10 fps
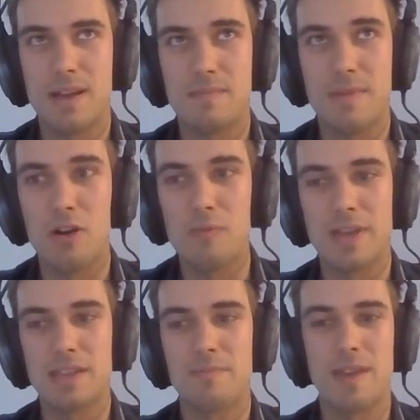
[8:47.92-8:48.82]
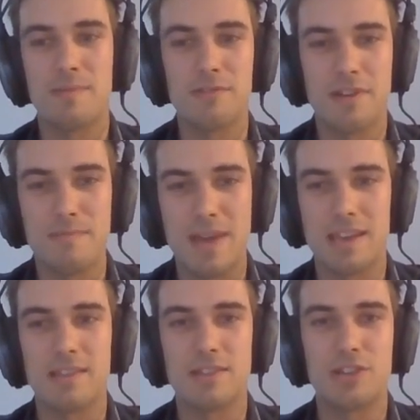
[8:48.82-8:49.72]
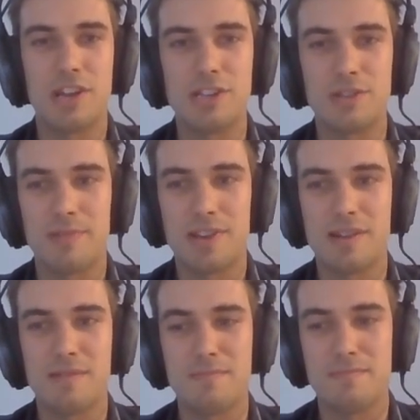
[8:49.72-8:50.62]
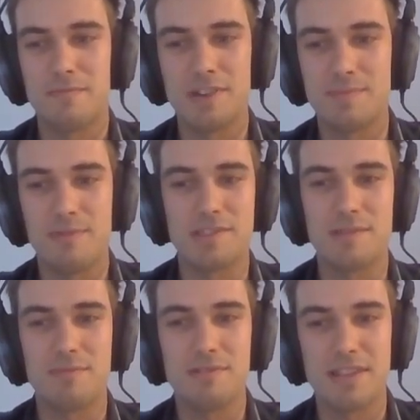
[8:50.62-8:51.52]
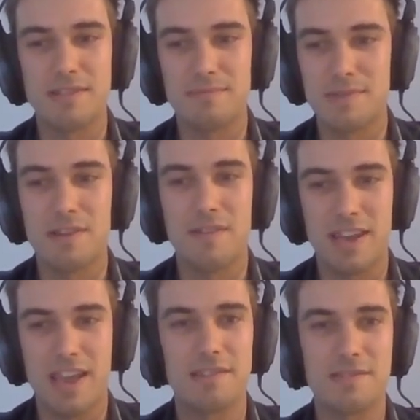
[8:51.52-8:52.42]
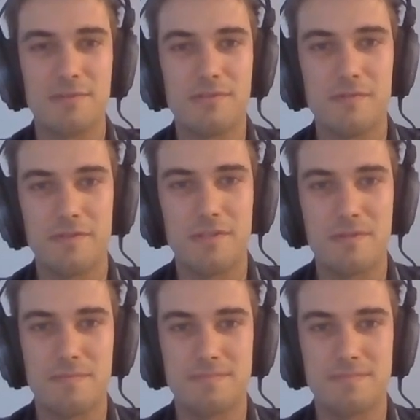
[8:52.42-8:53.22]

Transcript: helping the people that are making the change become responsible and sort of accountable for